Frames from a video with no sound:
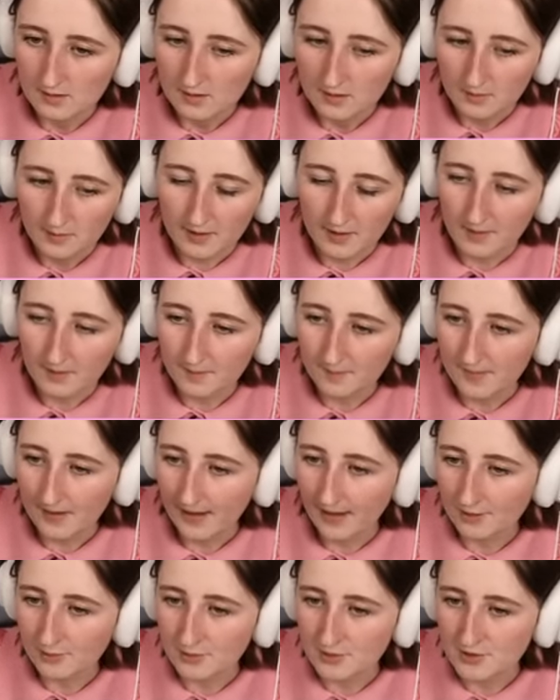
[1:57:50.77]
Well, I
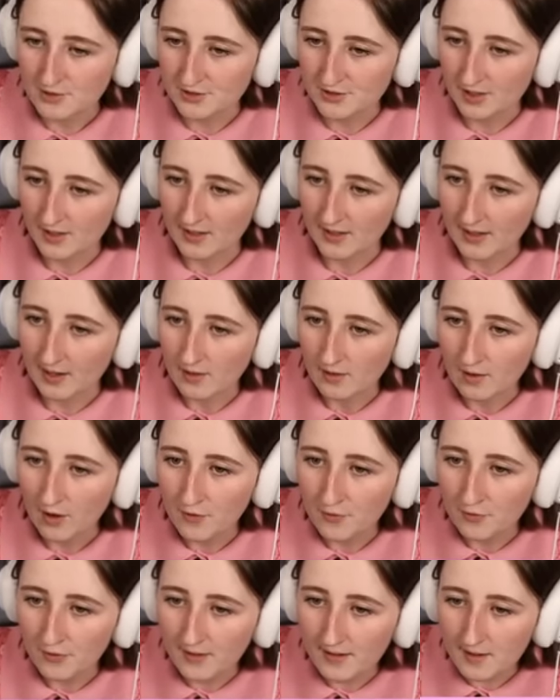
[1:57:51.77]
guess we're just starting.
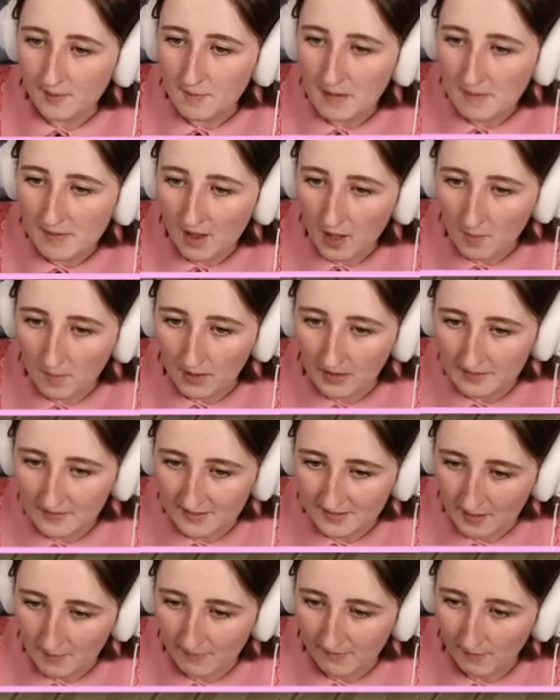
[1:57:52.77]
Hopefully, maybe I'll mark this
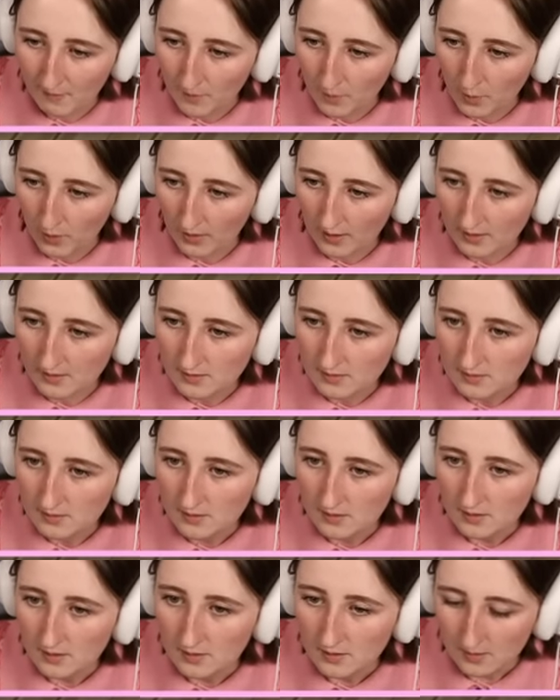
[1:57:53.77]
up even more.
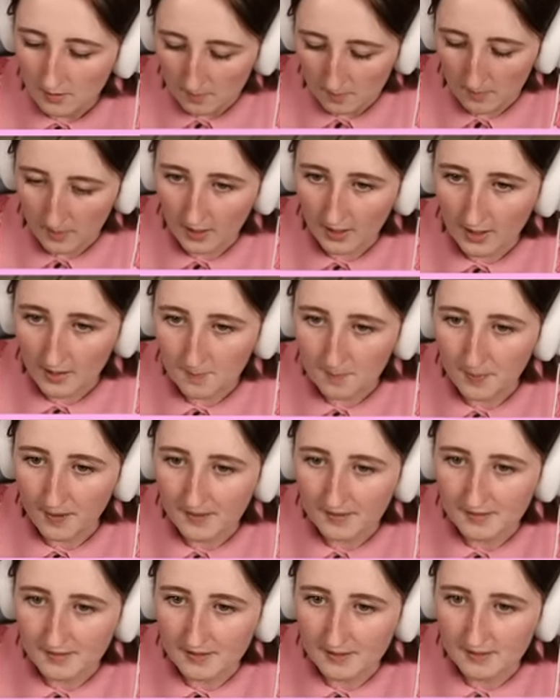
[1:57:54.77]
Markup
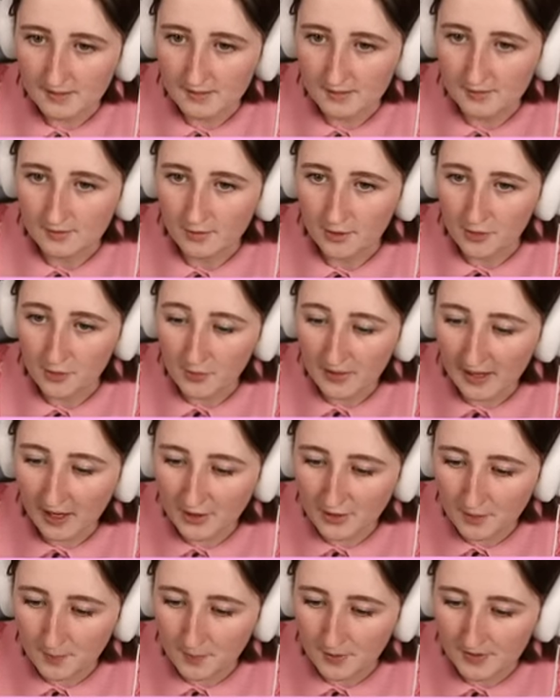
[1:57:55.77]
prices
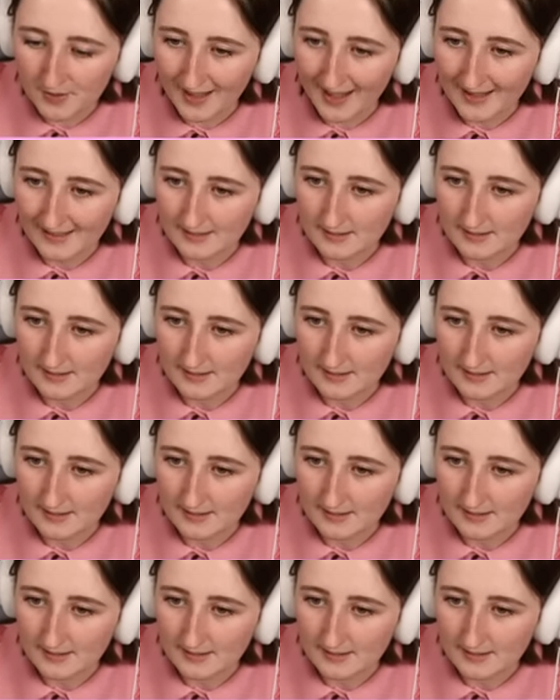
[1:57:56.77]
300%.